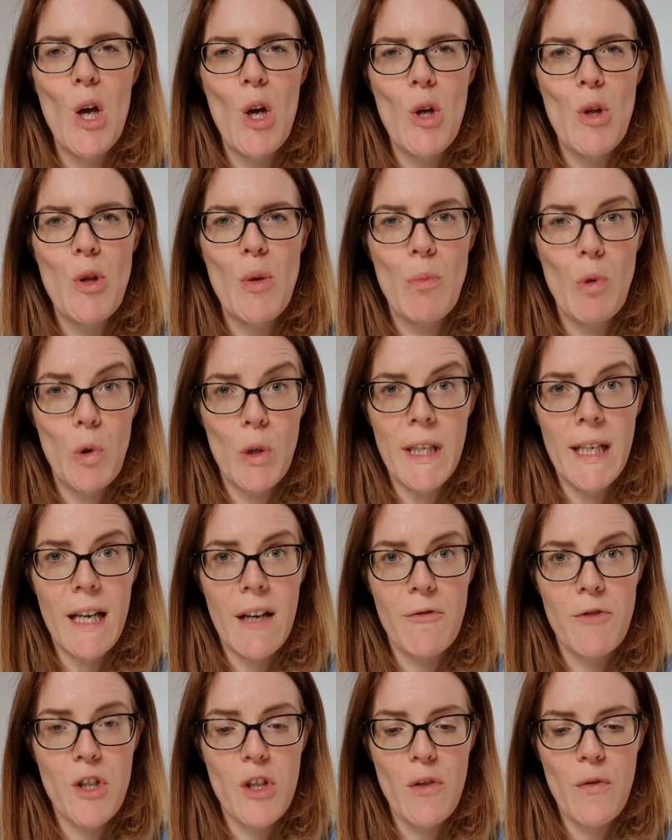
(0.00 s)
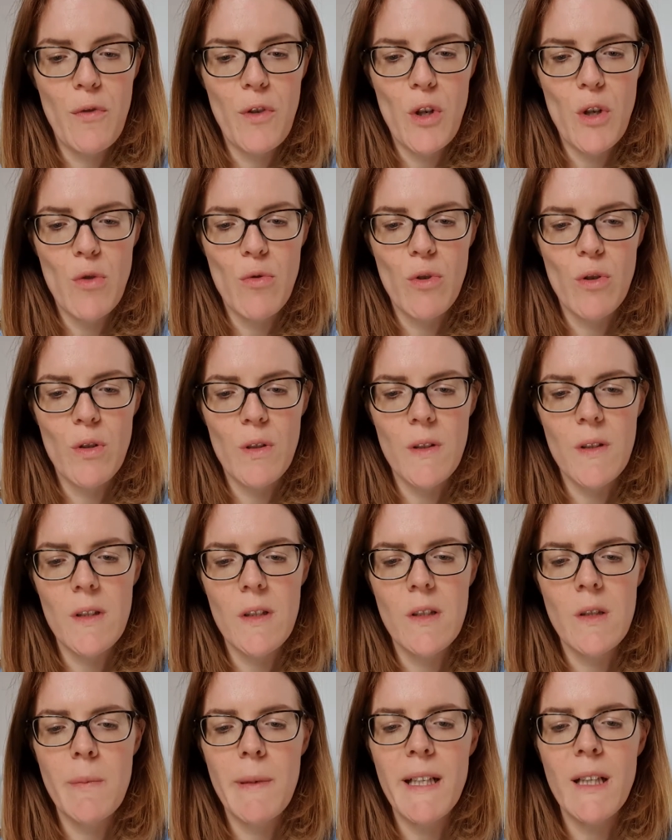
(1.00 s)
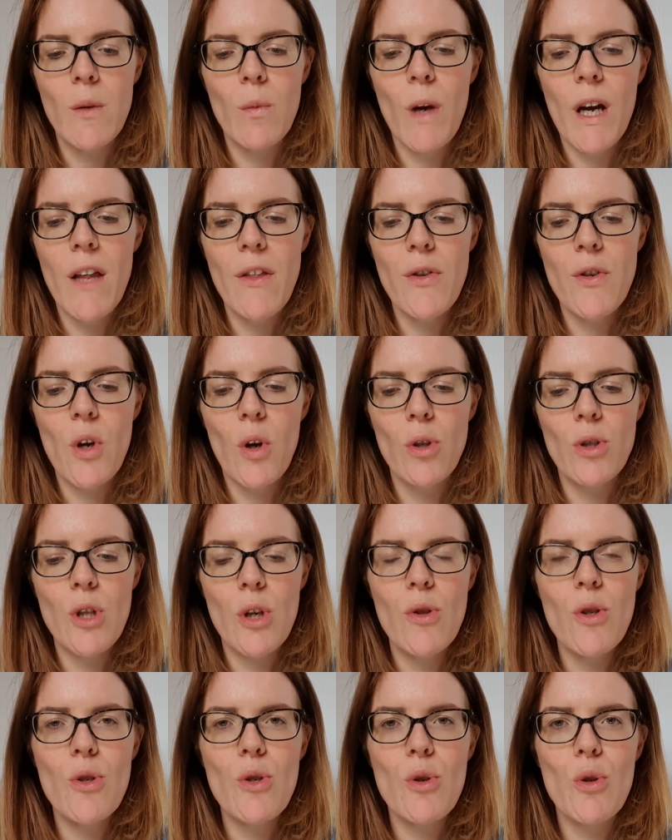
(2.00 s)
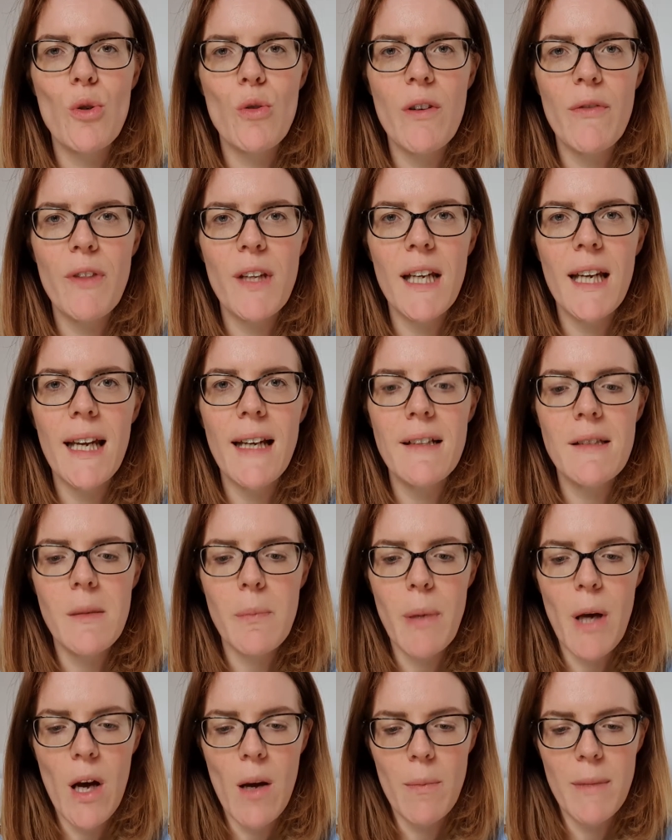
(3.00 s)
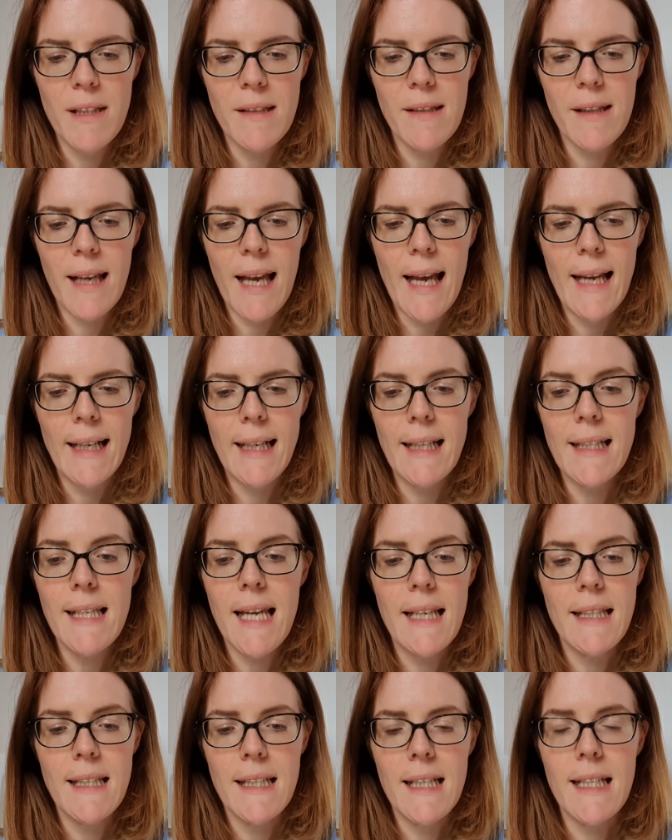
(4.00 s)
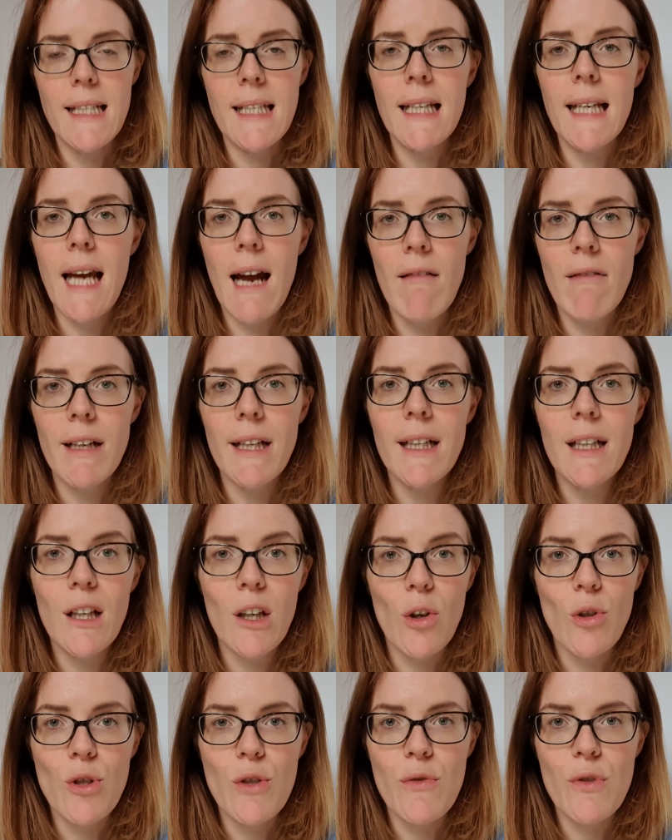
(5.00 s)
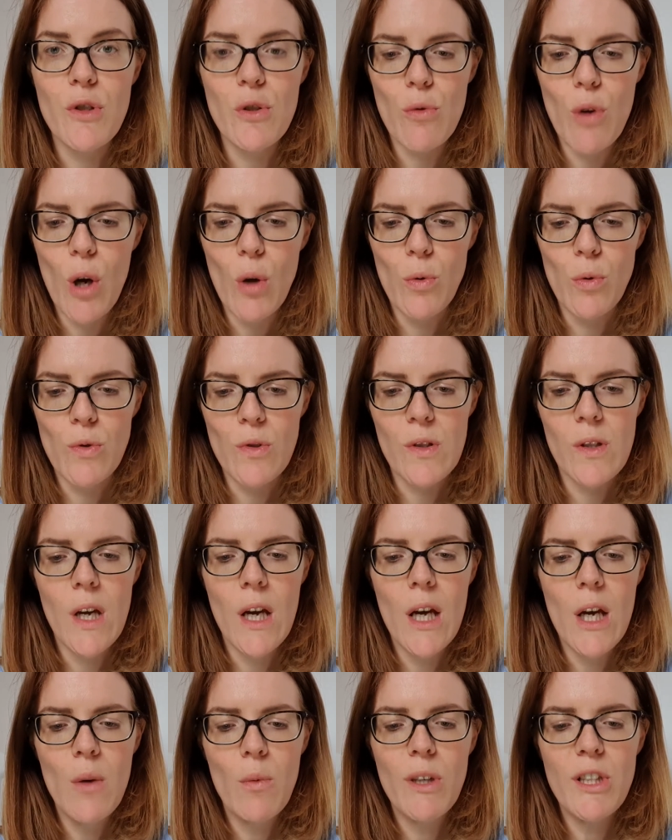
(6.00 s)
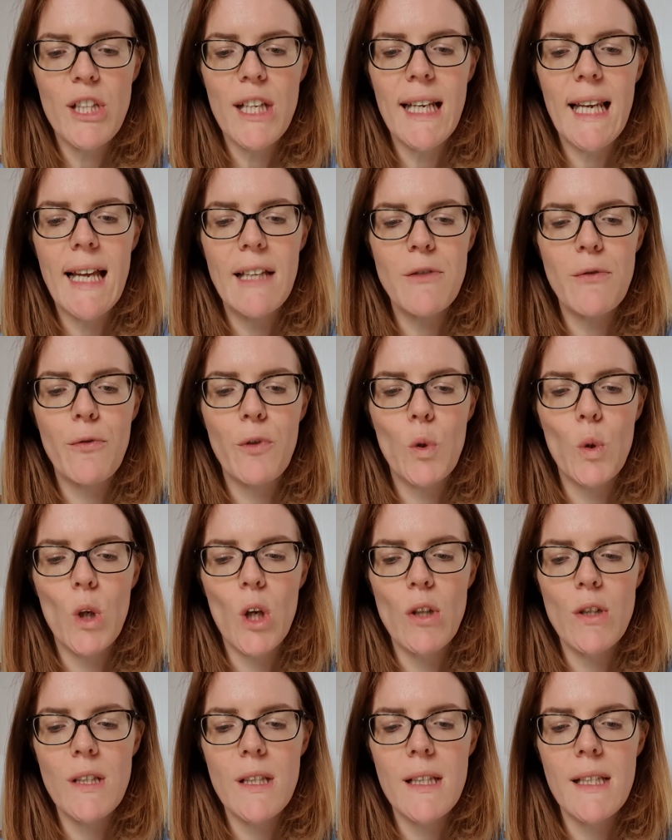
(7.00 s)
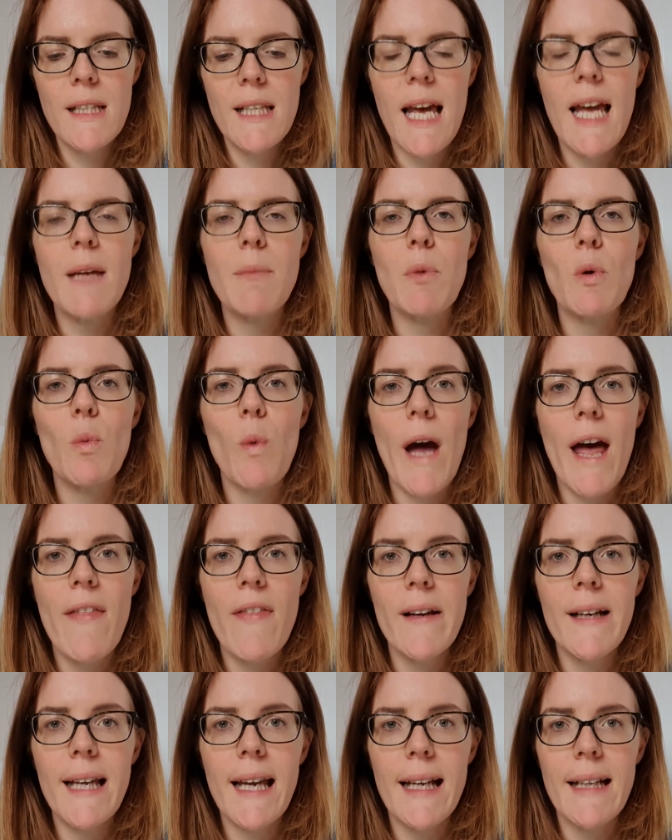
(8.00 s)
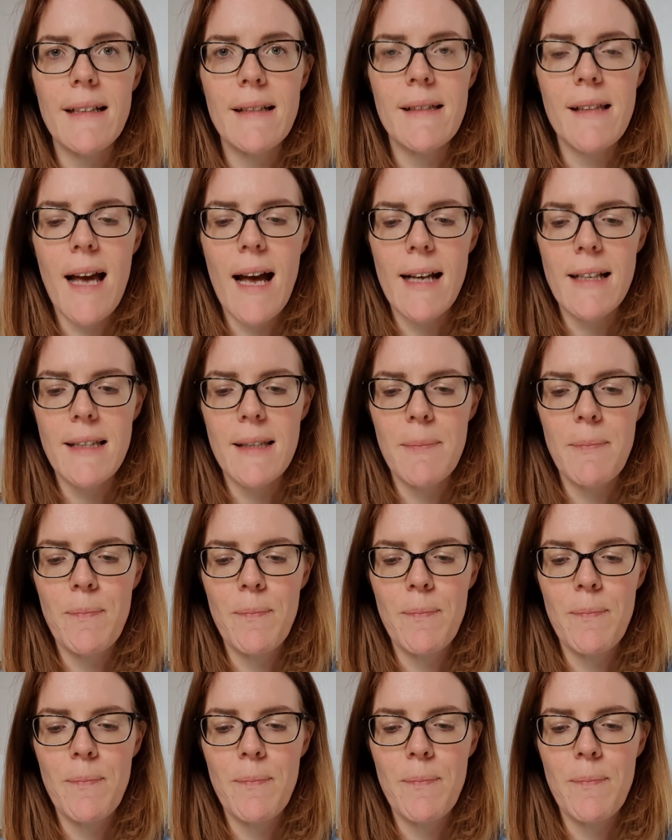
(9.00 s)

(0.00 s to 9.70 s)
The morning after the funerals, Spittleworth knocked on the door of the king's apartments again and entered, carrying a lot of scrolls, which he let fall onto the table where the king sat.